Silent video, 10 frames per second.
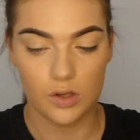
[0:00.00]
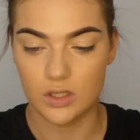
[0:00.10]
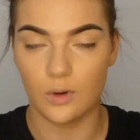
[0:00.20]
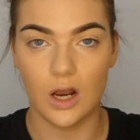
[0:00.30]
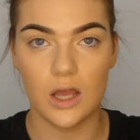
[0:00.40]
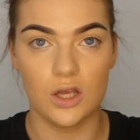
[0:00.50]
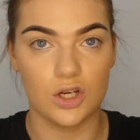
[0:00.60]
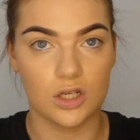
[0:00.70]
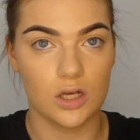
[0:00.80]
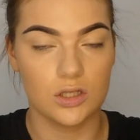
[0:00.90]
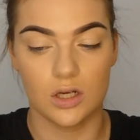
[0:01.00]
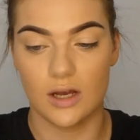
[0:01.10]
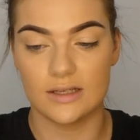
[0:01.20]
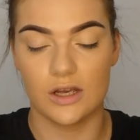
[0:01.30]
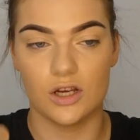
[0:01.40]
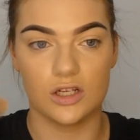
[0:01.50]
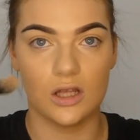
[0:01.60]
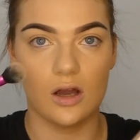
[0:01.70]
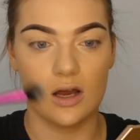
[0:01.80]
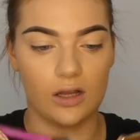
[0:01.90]
So what I usually do is I
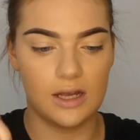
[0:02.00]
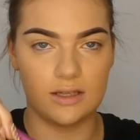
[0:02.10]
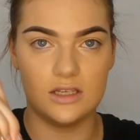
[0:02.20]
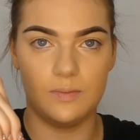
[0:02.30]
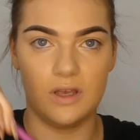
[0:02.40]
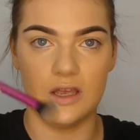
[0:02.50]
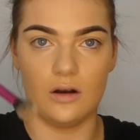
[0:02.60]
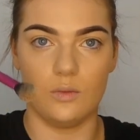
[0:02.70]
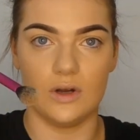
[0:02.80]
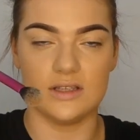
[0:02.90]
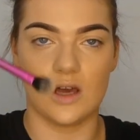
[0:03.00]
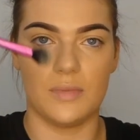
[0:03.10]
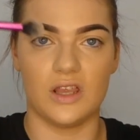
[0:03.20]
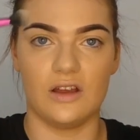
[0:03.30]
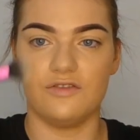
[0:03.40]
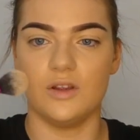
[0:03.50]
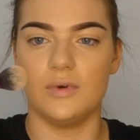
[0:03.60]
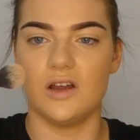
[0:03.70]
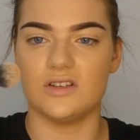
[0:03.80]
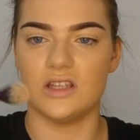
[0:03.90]
usually kind of like dip it in on one side, but then I
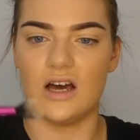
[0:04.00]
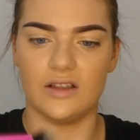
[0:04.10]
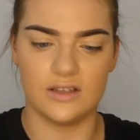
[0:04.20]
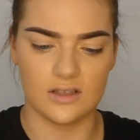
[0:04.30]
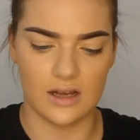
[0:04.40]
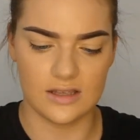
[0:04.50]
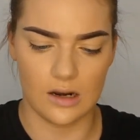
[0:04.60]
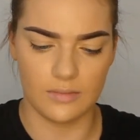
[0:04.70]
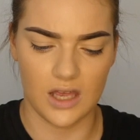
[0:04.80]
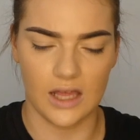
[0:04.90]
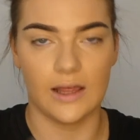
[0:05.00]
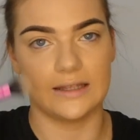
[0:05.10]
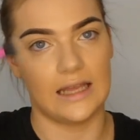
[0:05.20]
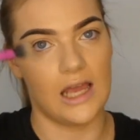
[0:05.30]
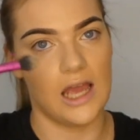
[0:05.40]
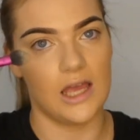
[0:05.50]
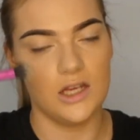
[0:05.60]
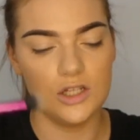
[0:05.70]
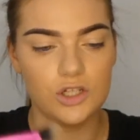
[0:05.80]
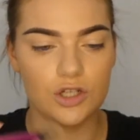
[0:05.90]
flip it over to the other side so I'm getting like that
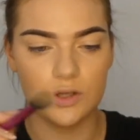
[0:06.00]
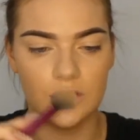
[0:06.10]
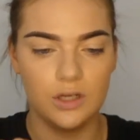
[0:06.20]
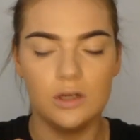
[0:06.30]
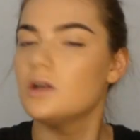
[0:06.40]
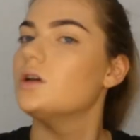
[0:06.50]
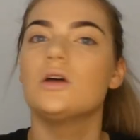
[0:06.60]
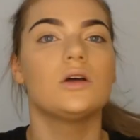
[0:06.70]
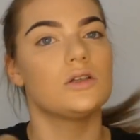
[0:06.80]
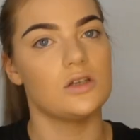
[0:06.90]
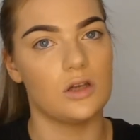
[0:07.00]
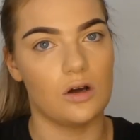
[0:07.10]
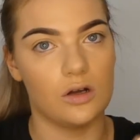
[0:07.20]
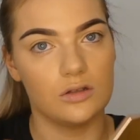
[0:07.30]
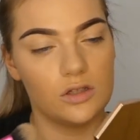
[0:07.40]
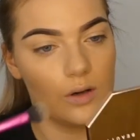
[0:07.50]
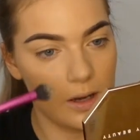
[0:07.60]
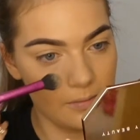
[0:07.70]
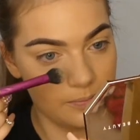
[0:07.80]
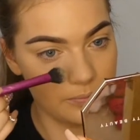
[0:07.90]
edge to the
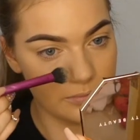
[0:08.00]
contour.